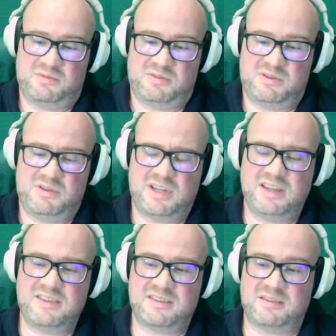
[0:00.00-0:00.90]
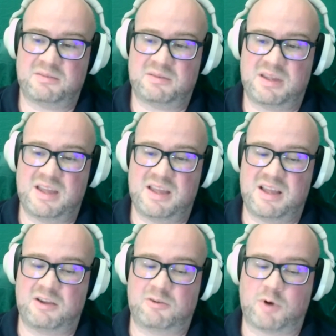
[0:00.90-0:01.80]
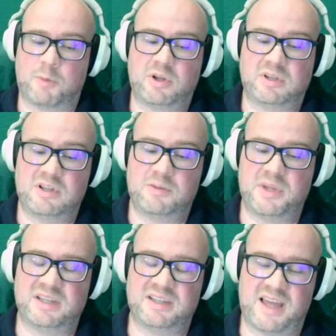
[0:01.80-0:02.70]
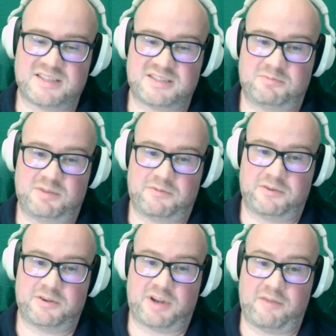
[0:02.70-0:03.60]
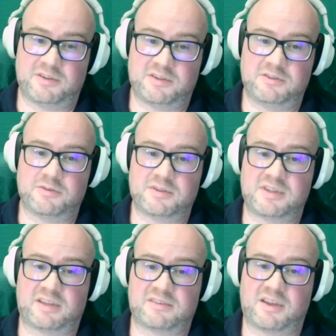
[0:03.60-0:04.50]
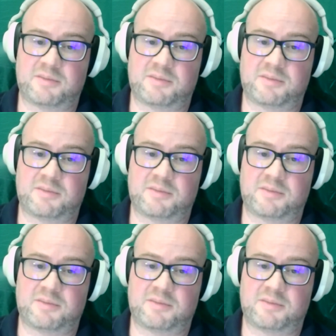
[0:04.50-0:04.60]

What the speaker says: you can at least grumble a little bit less whenever you're having to do it next time.